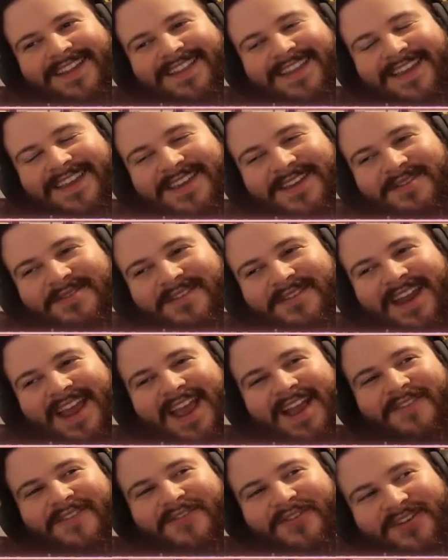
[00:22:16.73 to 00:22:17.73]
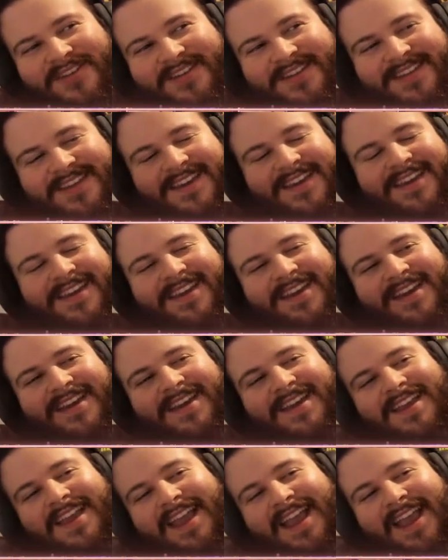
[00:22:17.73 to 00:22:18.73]
would ever see,
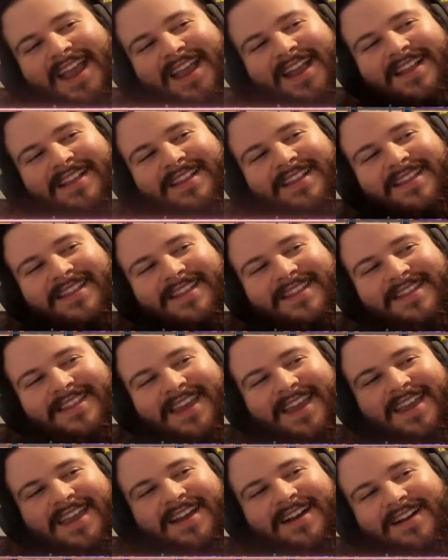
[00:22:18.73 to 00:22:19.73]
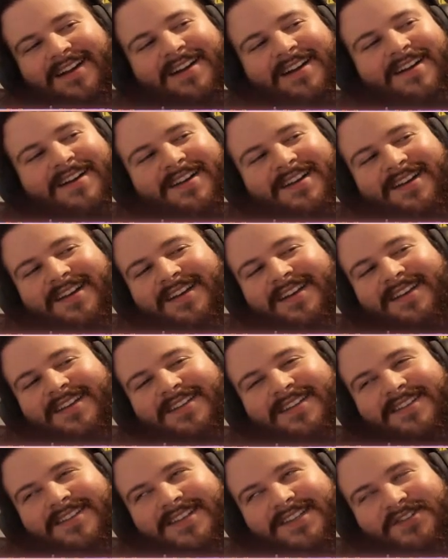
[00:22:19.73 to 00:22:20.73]
and they are
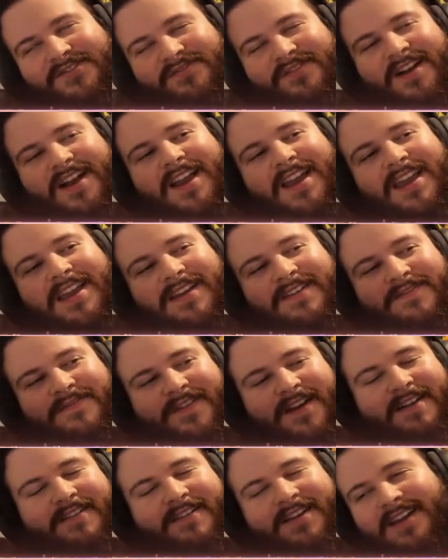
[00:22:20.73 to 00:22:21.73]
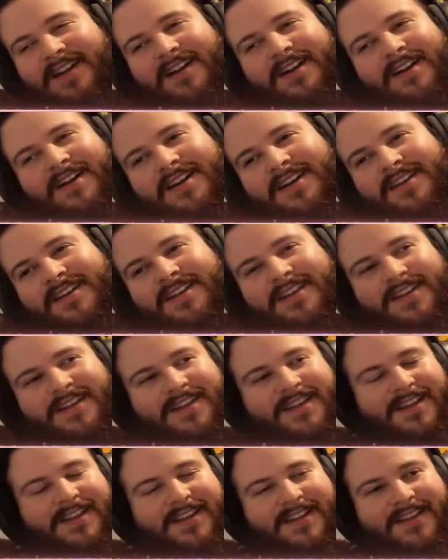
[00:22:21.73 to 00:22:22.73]
trying very hard.
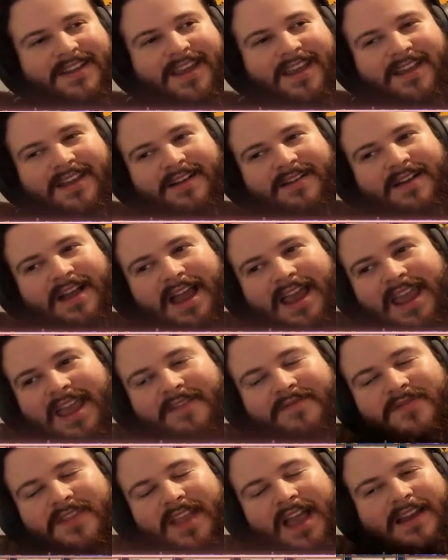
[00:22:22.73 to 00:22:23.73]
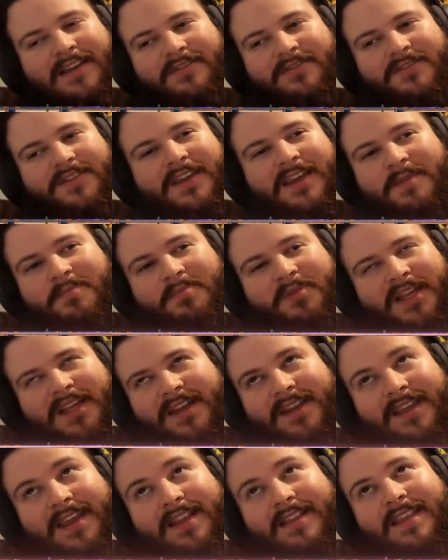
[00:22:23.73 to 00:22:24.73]
Like, I don't think I
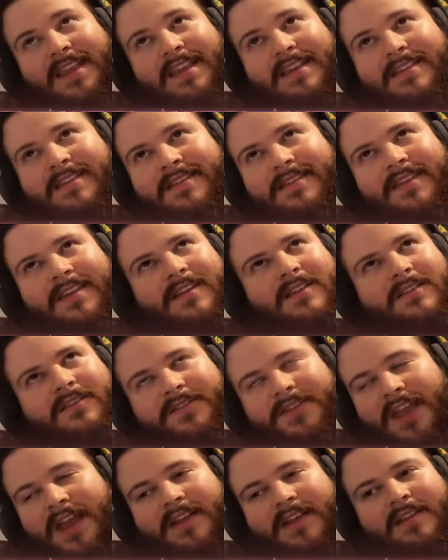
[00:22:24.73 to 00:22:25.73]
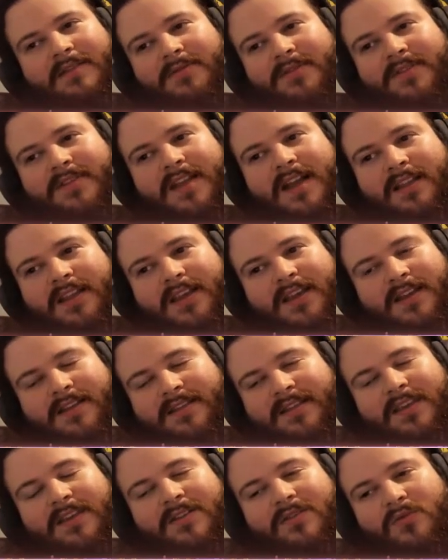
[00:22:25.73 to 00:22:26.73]
played against a single deck that was not like a
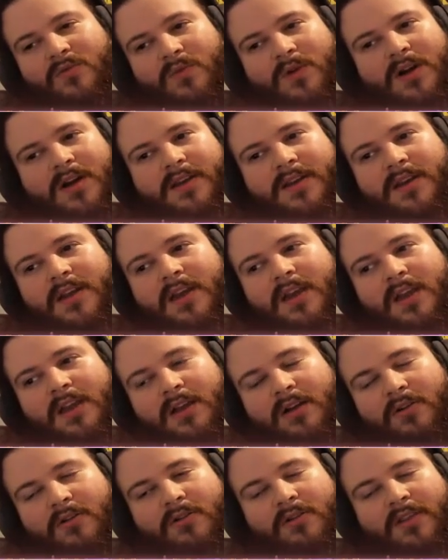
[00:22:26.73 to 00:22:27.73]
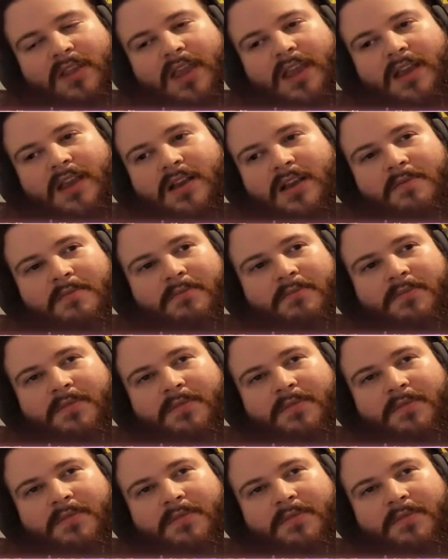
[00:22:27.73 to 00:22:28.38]
tier 1 or like